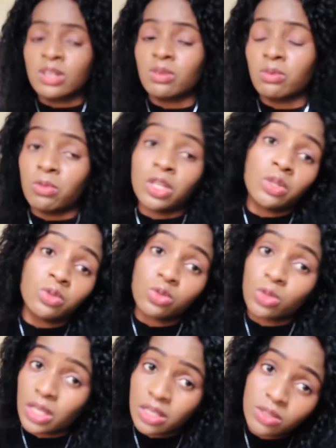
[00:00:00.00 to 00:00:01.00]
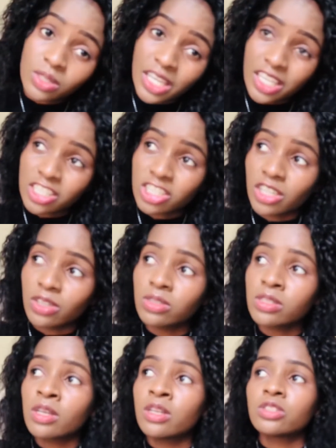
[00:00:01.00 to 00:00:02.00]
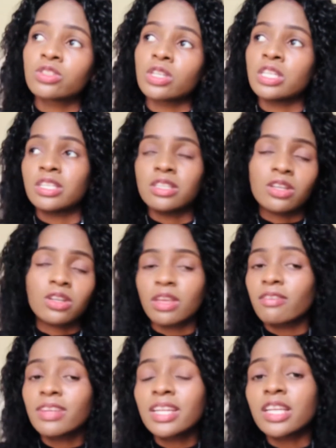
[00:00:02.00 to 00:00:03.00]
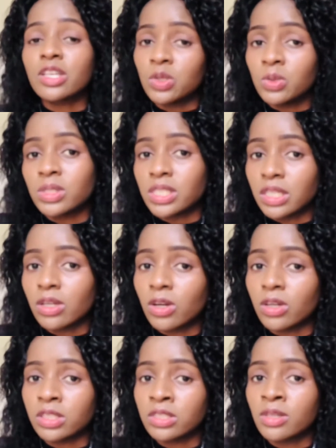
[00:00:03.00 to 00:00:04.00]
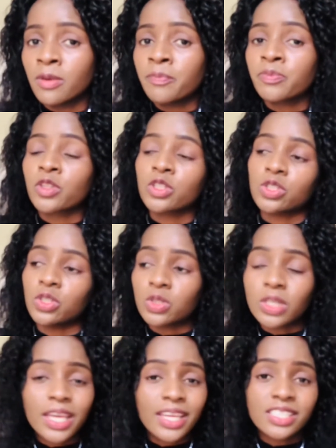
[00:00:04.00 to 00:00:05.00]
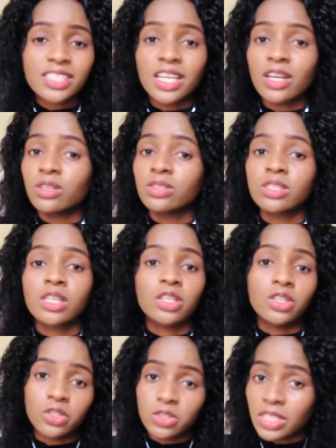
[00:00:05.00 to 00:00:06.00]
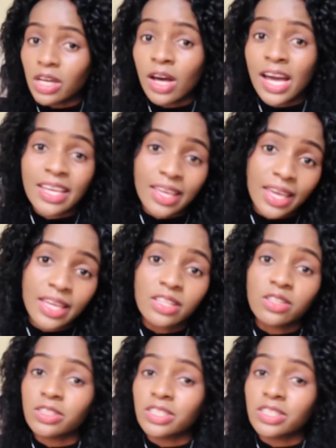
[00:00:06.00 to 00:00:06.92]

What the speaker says: when to cash out. So you're given a UD code. So to cash out, you dial again your